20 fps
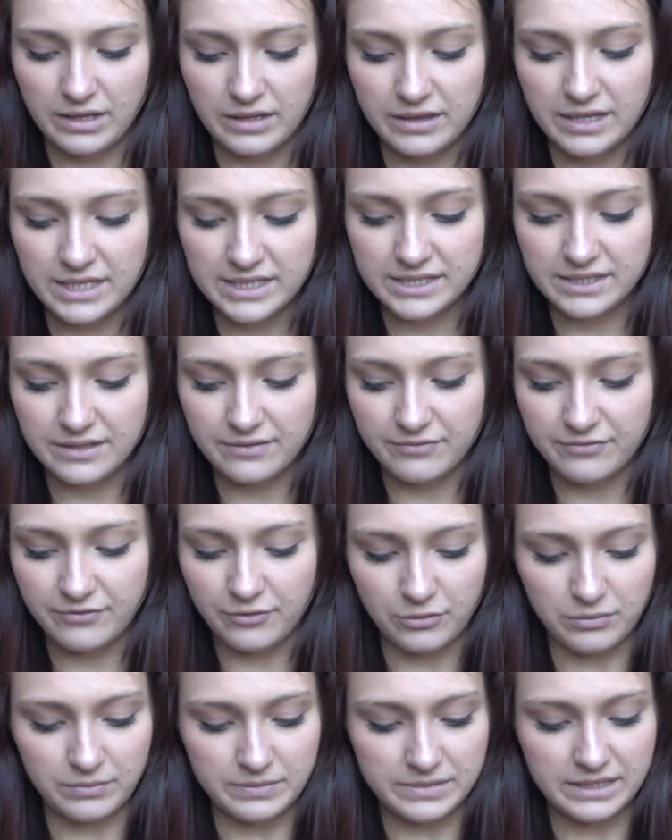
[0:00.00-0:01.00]
This
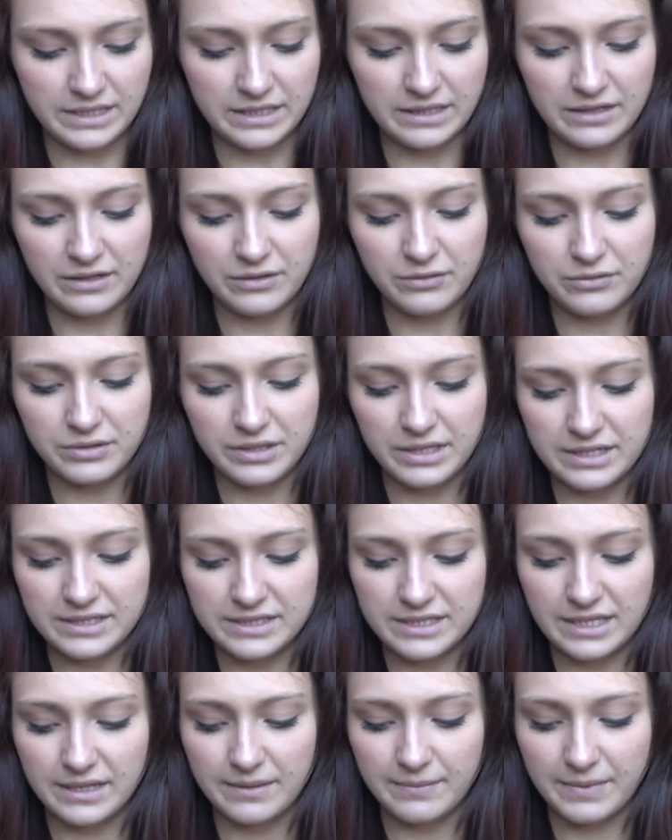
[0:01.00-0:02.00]
informs that the audience
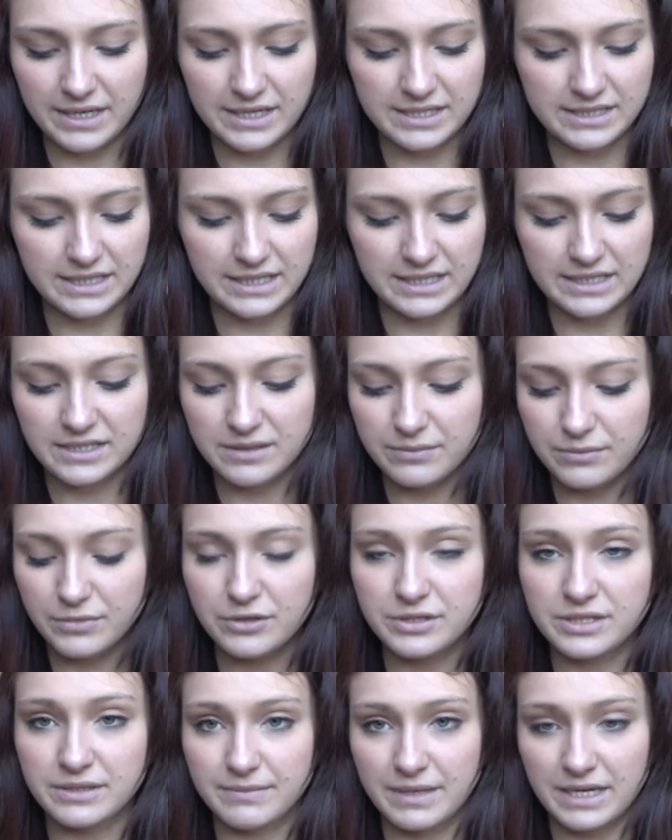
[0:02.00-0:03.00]
that the magazine is a
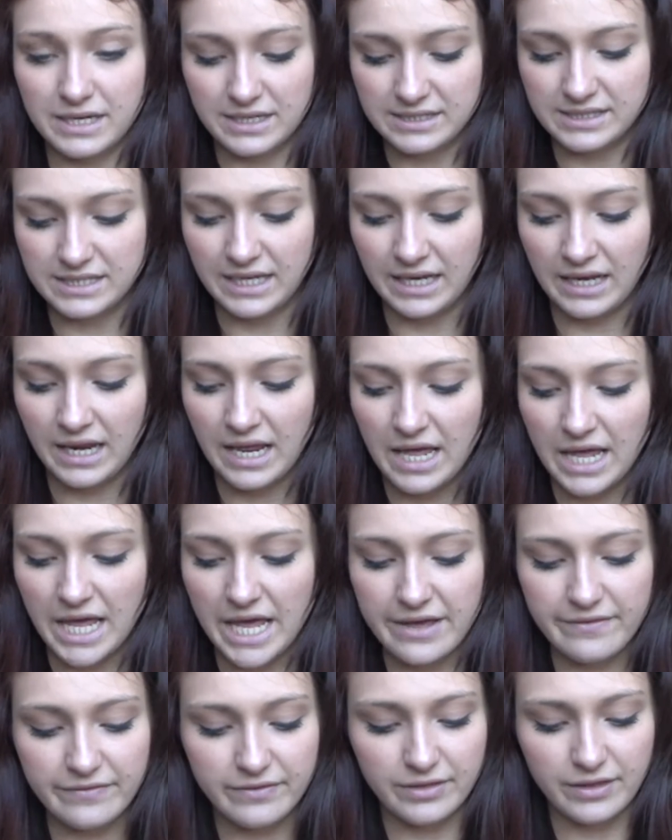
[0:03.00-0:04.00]
music magazine,
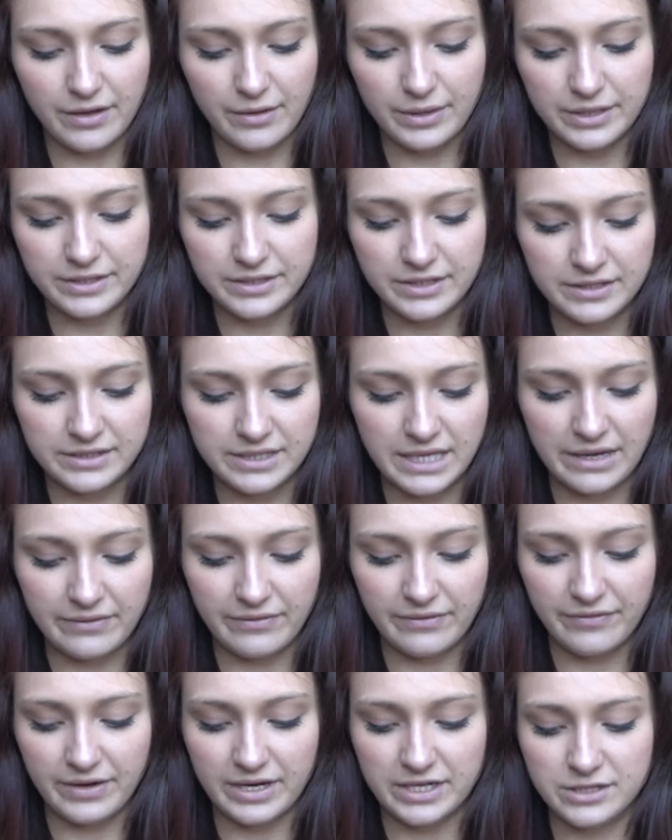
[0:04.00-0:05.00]
even though it does have a
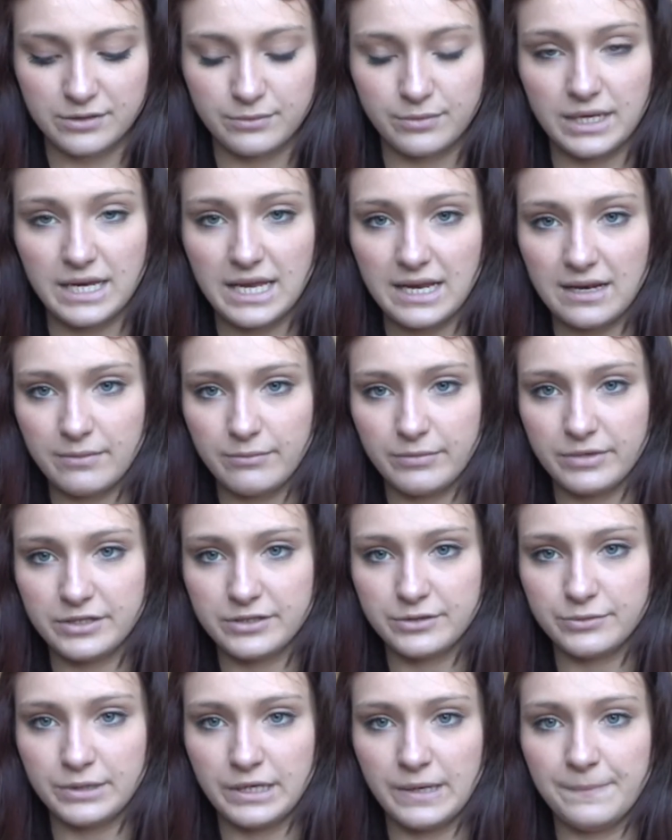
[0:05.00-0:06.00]
fashionable element
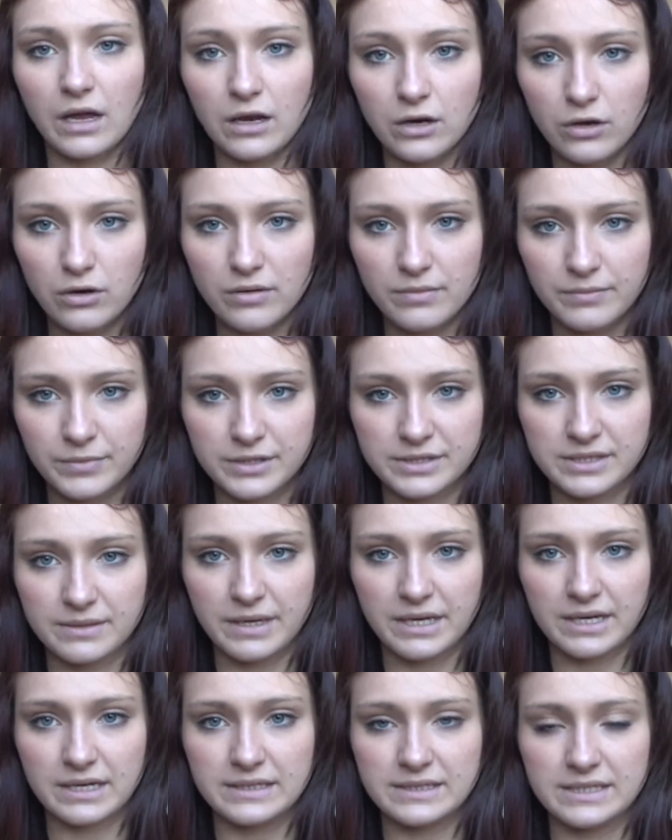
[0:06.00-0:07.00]
to it. A lot of music
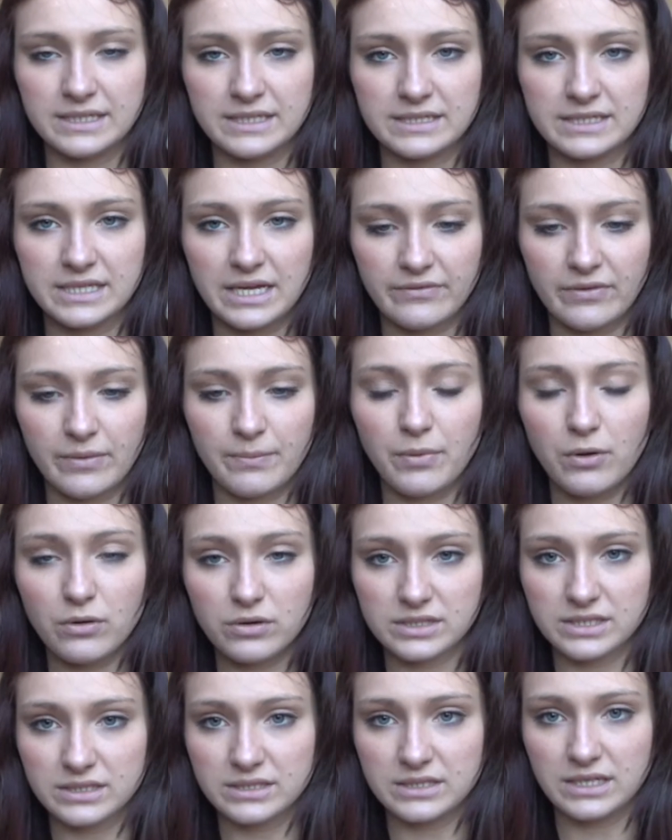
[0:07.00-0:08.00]
magazines have a
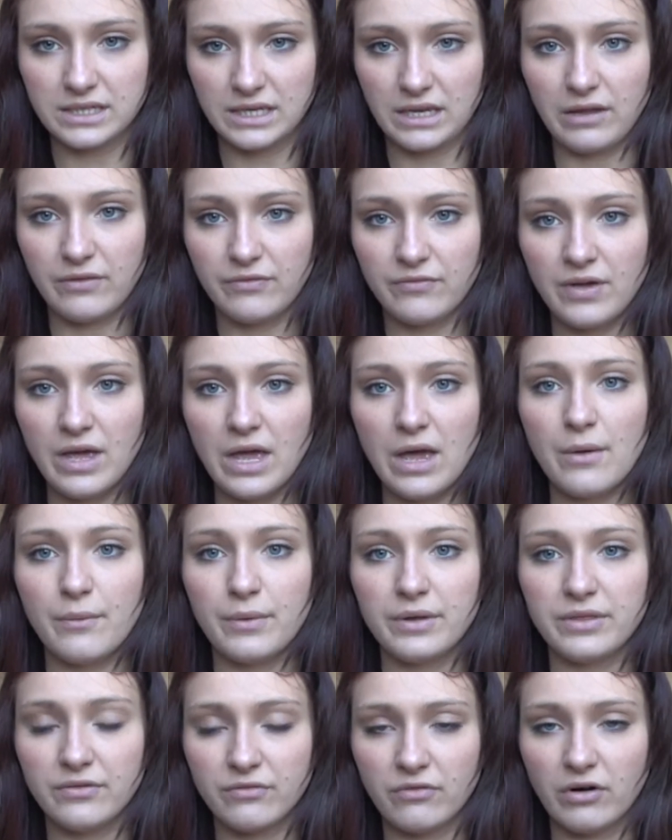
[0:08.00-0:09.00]
box underneath
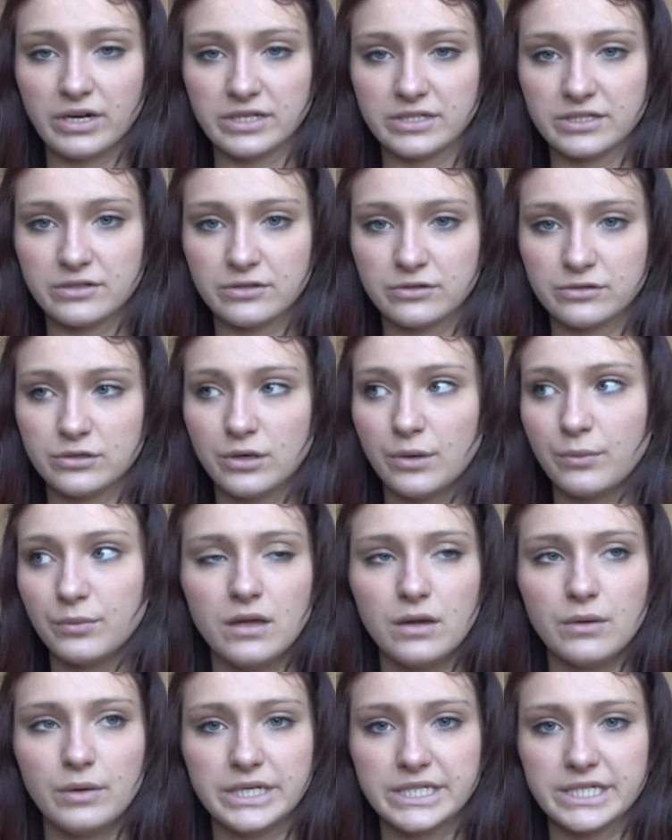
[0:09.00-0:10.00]
with the writing on top,
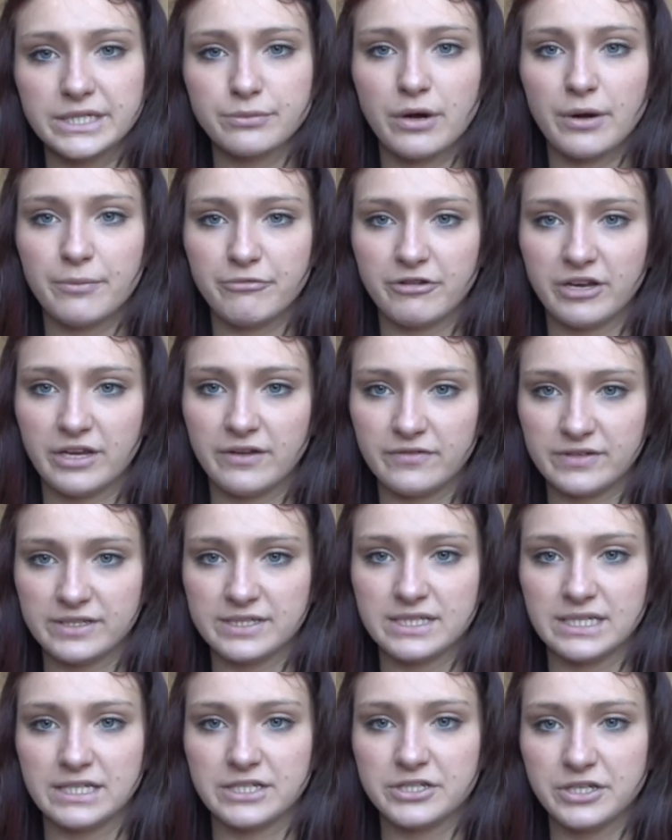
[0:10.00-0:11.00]
which is what I've
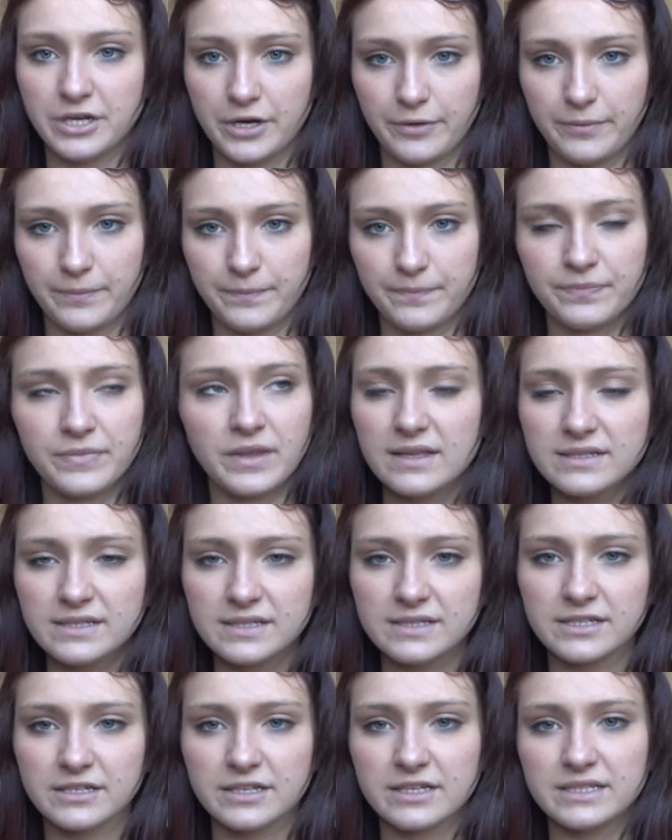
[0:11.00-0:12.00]
previously shown. This
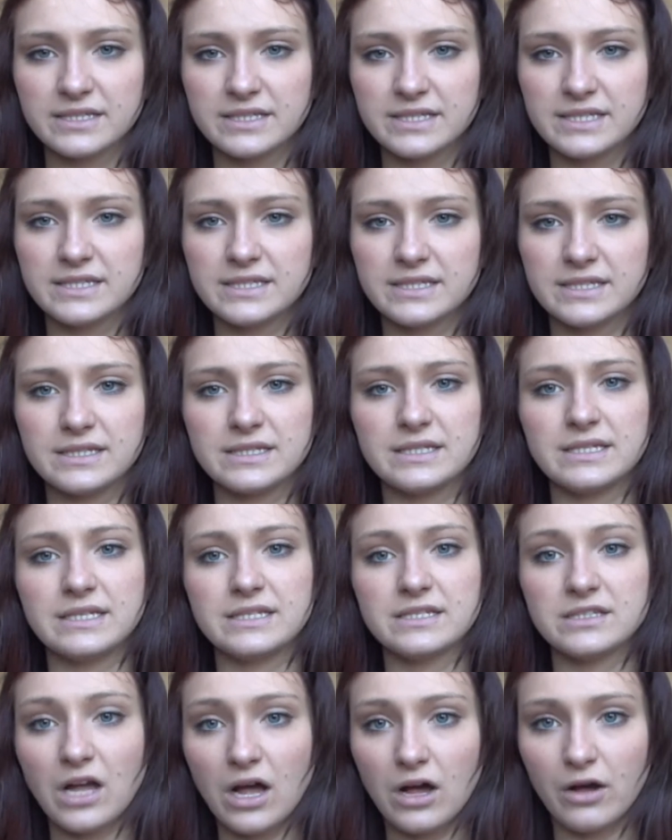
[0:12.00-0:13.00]
is a consistency
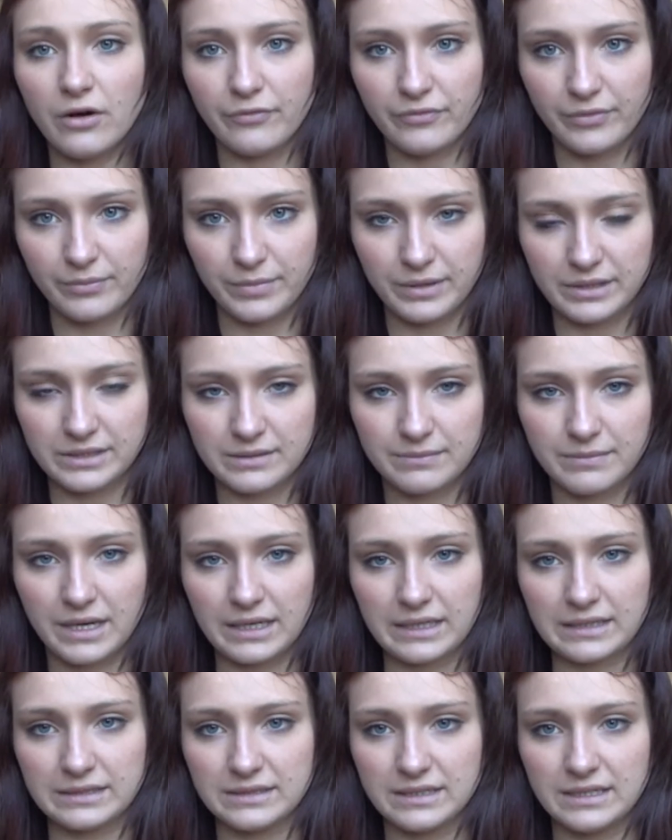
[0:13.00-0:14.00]
start for music
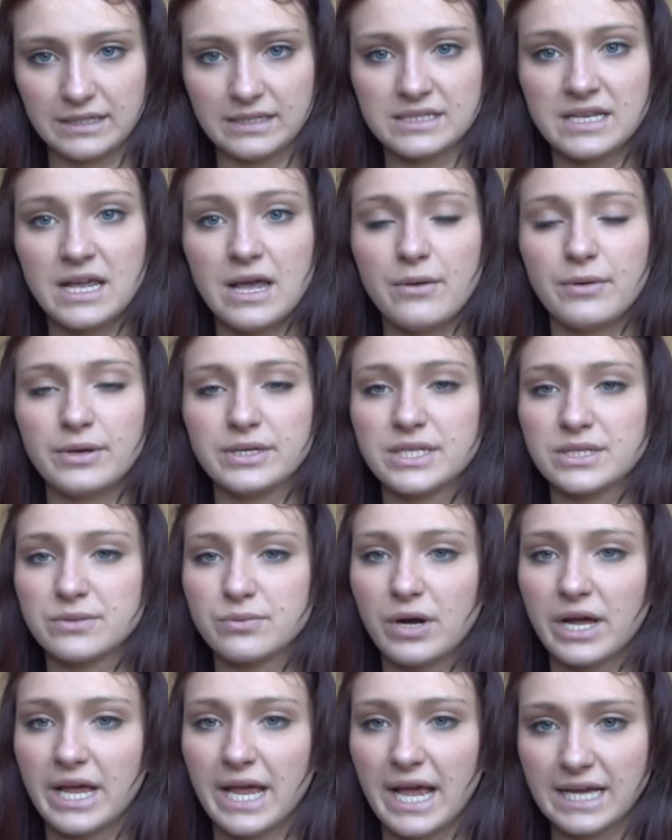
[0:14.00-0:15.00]
magazines, which is
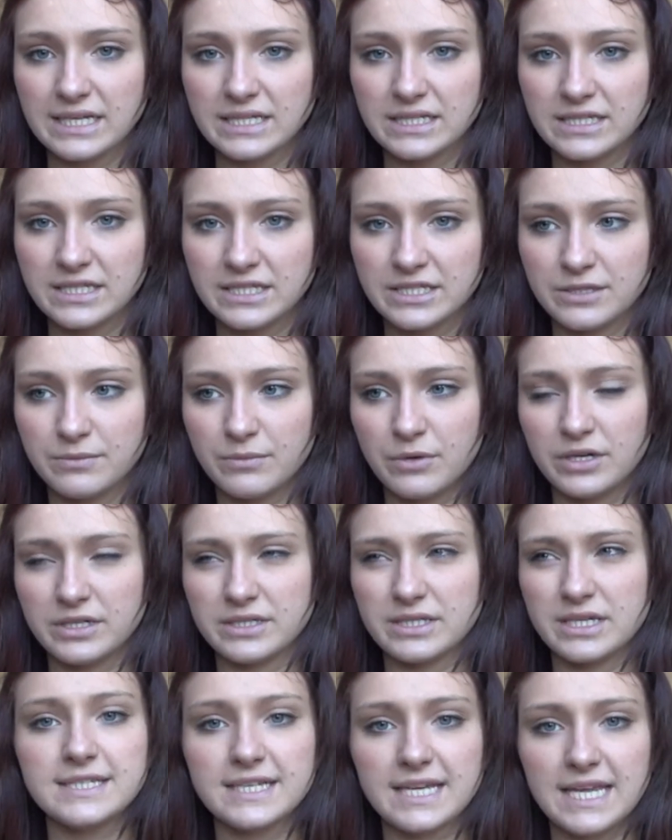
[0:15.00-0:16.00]
why I added it to mine
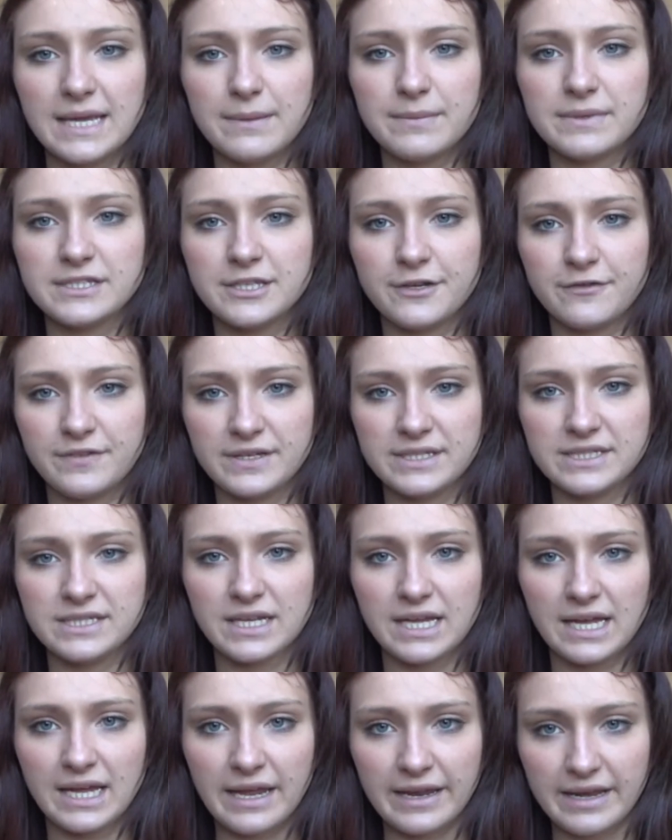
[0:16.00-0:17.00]
to keep a
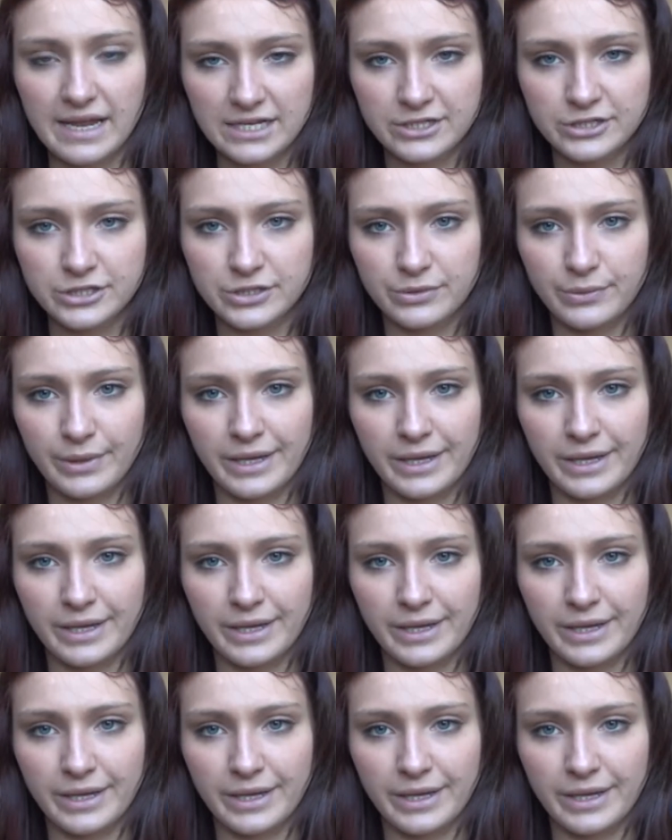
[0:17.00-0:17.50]
sophisticated edge to